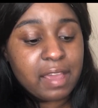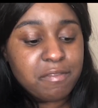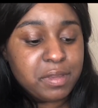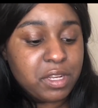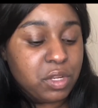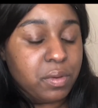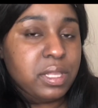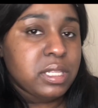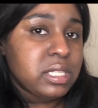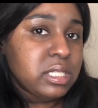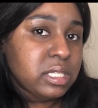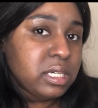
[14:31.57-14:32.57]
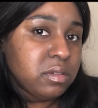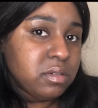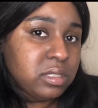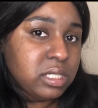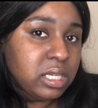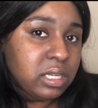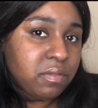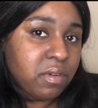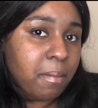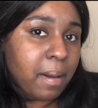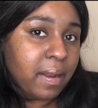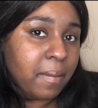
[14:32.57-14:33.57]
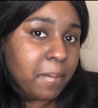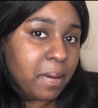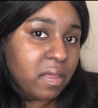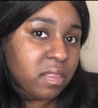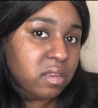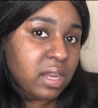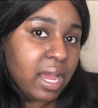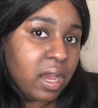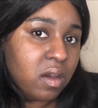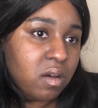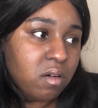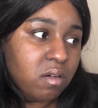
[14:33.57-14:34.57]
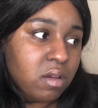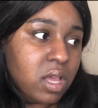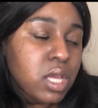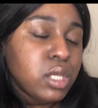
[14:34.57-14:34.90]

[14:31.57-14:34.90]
I've been doing this skin routine for about a month now.